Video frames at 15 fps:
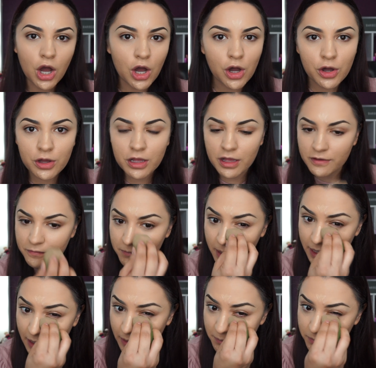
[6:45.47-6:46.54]
all of
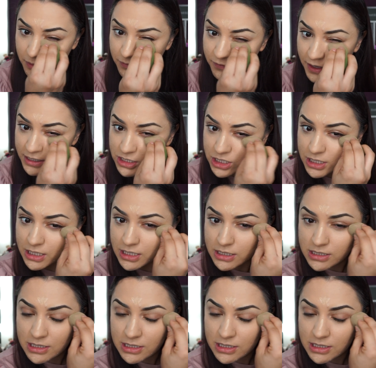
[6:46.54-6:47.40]
my imperfections